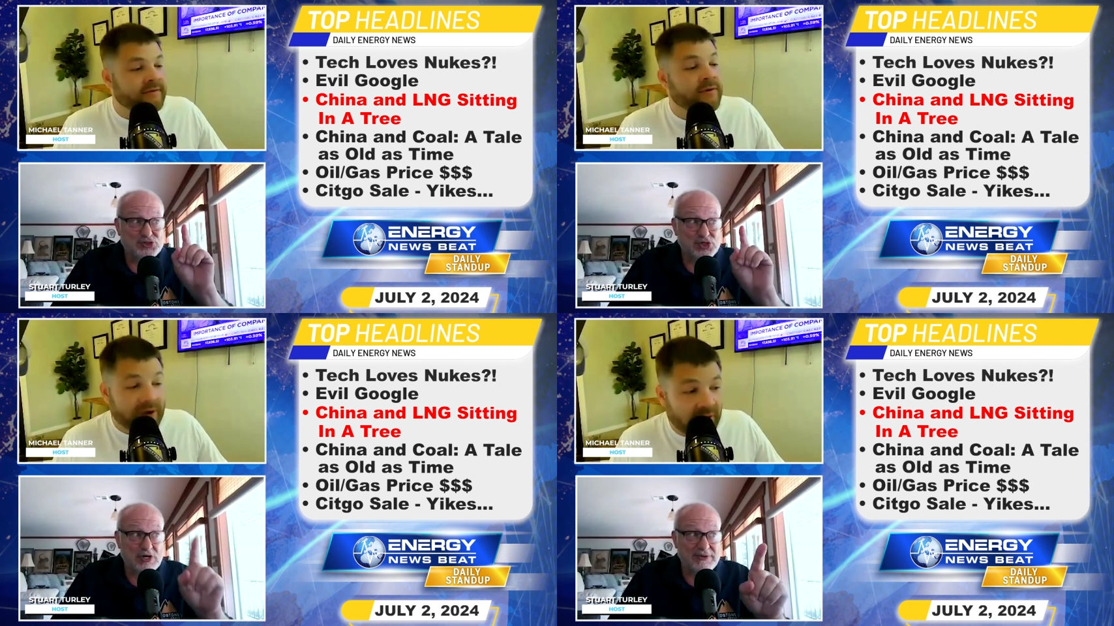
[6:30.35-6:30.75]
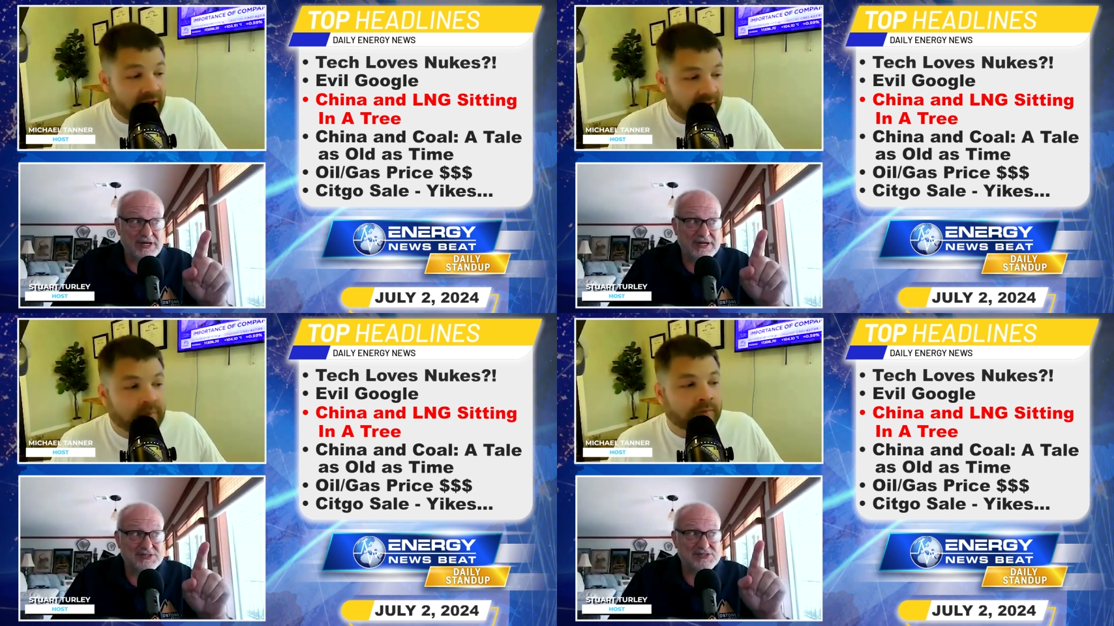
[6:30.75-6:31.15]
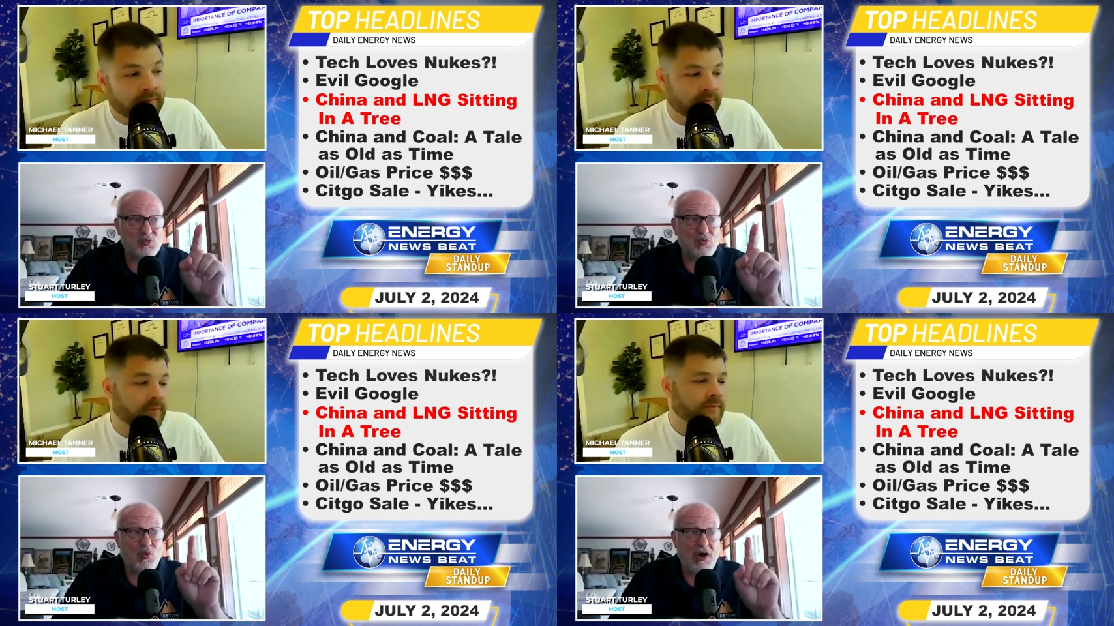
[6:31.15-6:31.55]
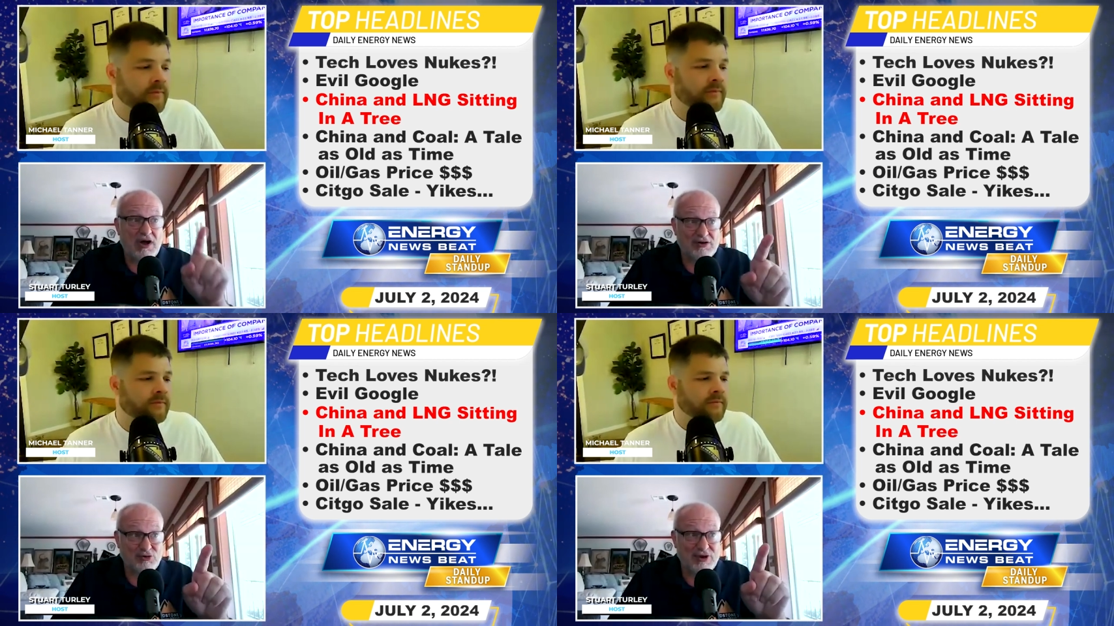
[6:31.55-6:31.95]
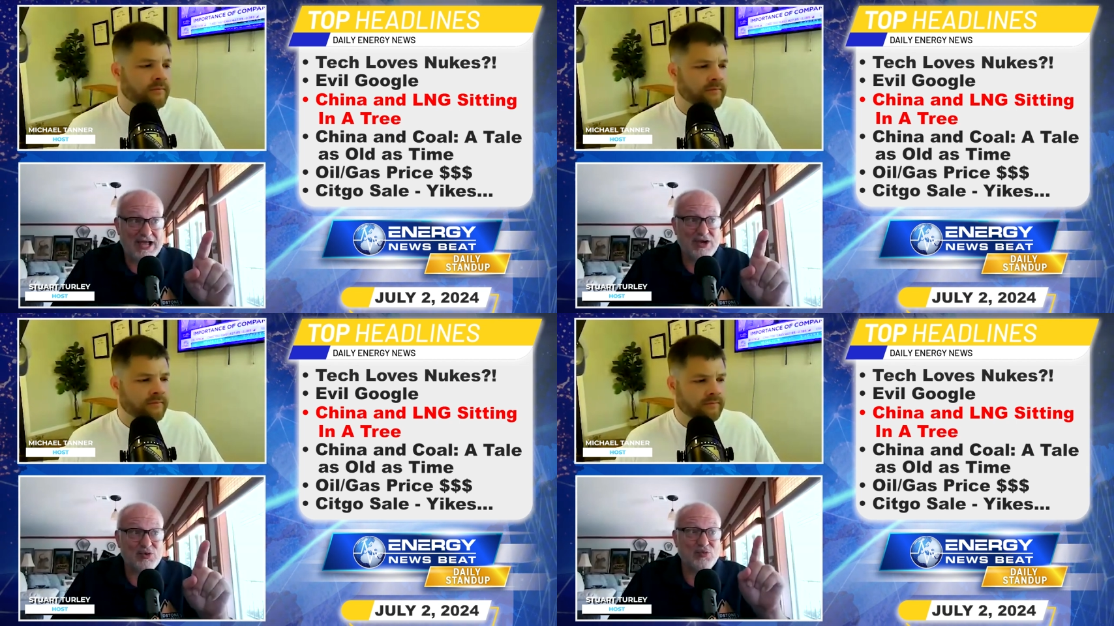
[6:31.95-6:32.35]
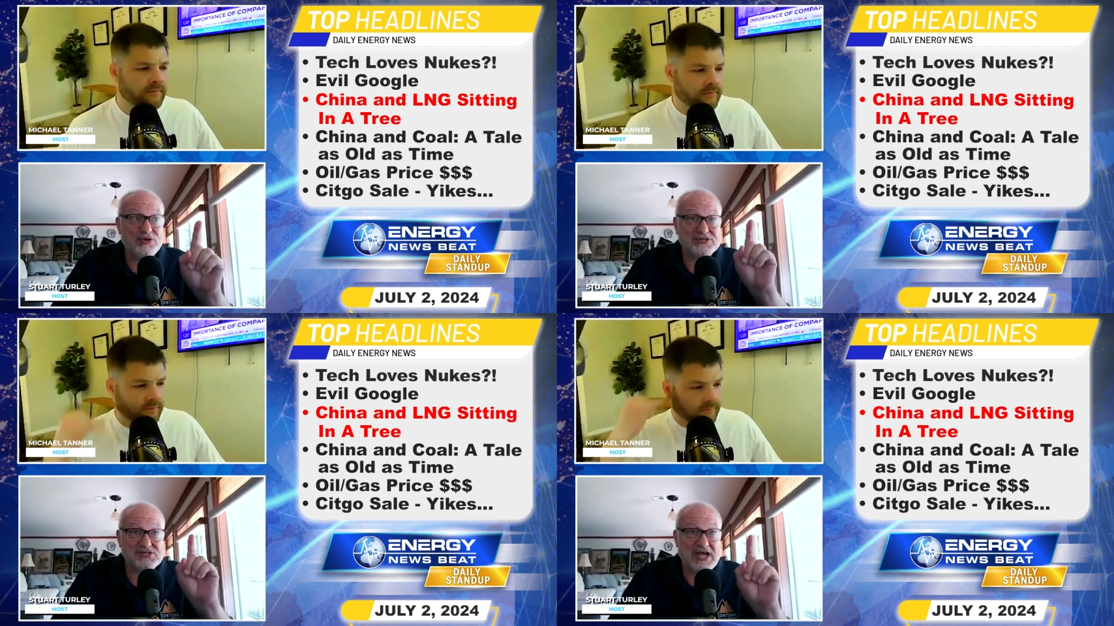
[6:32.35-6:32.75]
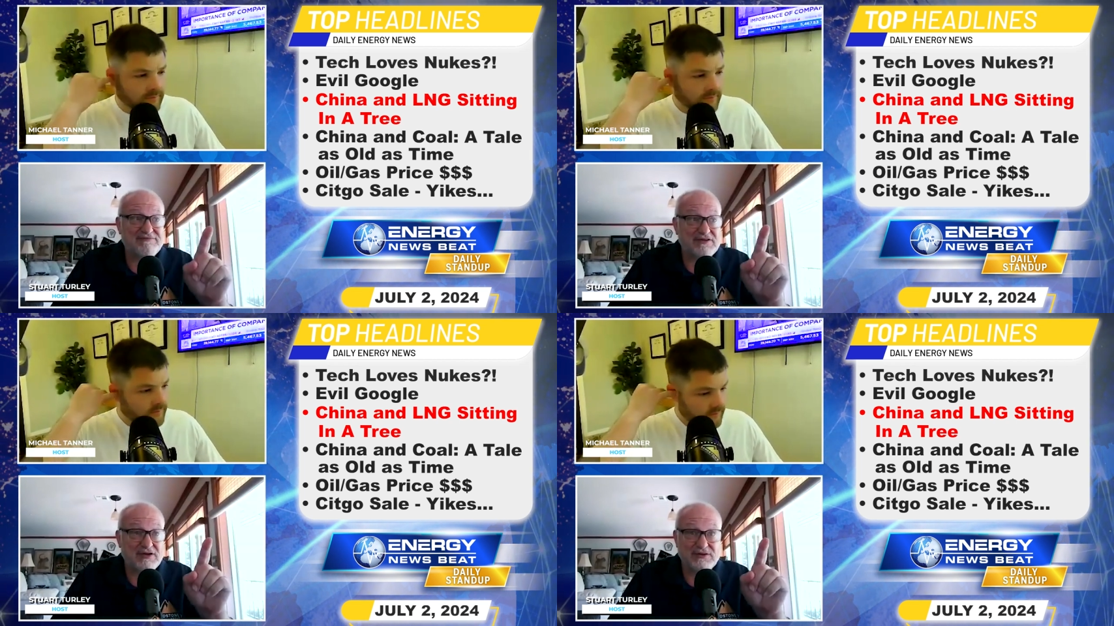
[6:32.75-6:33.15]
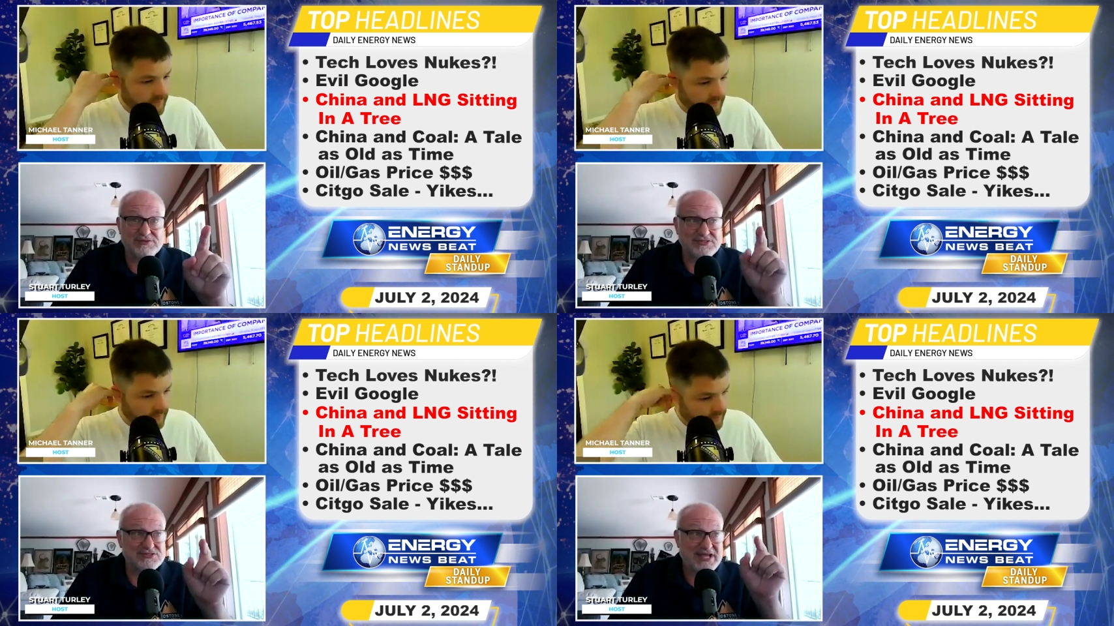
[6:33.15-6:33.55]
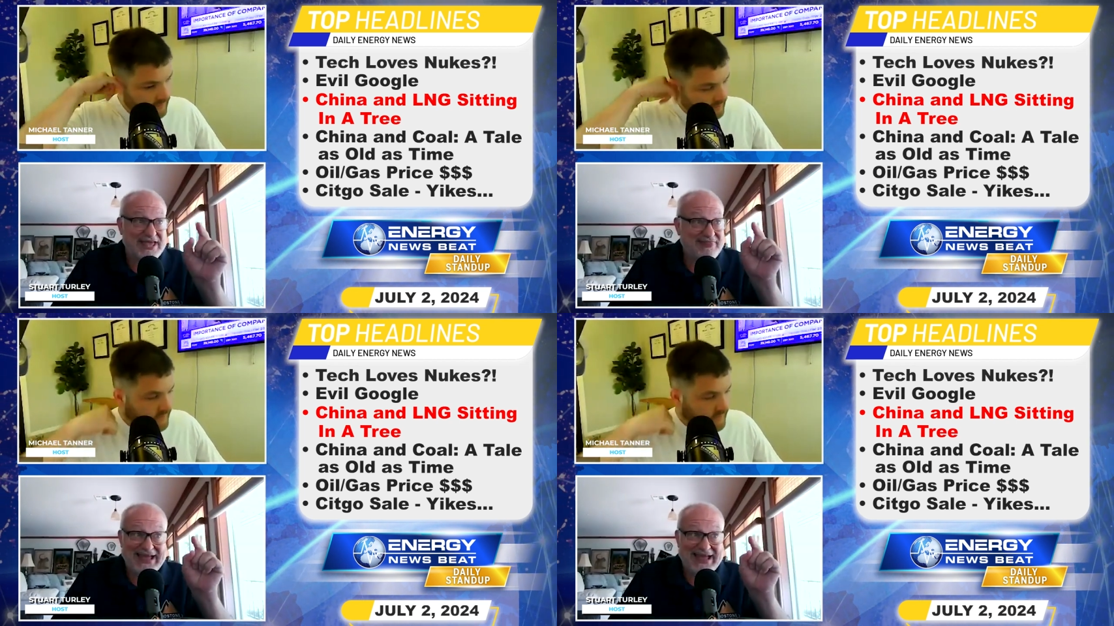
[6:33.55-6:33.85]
Speaker 1: Germans no. walked around with siphon hoses, and